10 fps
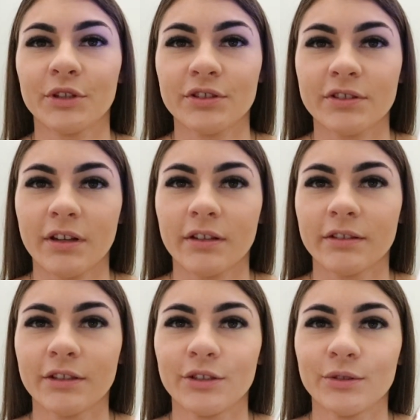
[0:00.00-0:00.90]
when you're
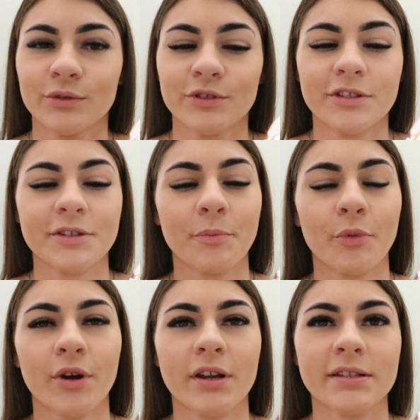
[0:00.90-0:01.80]
done, you just
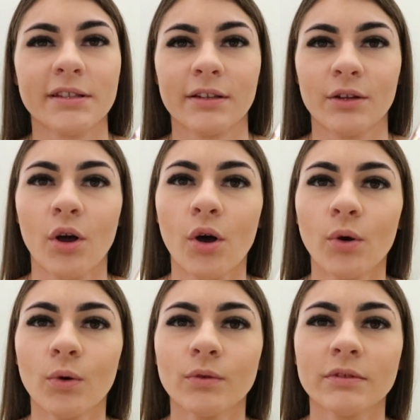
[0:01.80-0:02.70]
press and
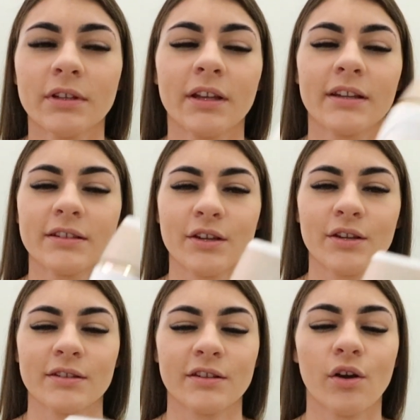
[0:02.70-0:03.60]
hold and it
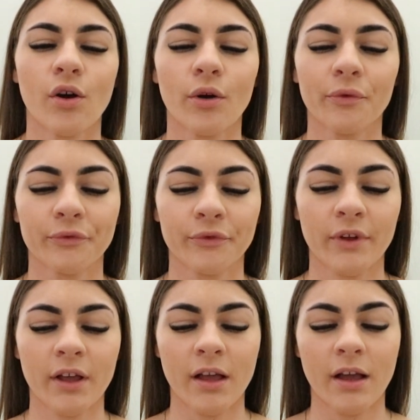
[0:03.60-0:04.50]
turns it off
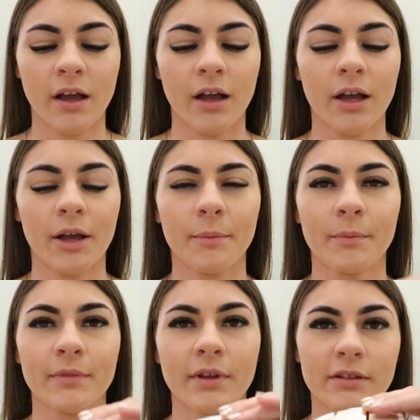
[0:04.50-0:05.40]

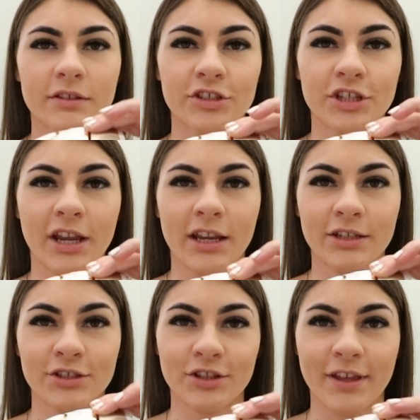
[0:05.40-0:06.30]
um, to
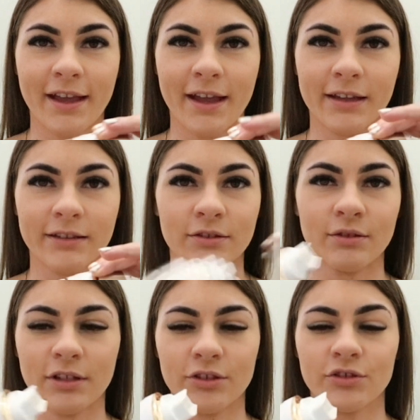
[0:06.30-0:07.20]
change the head,
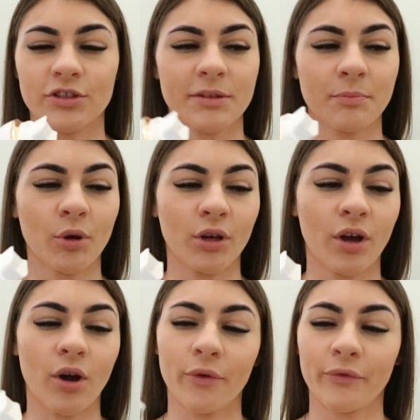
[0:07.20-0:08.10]
you literally just pull it
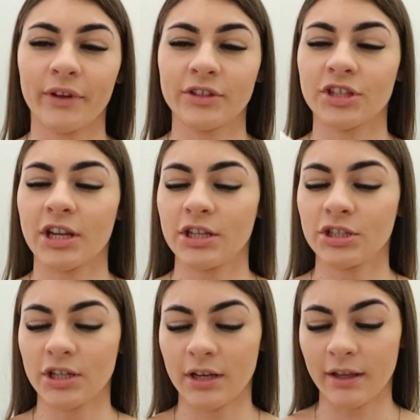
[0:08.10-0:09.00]
off and
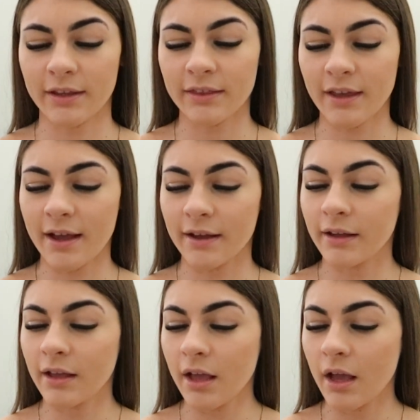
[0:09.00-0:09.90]
change it like that.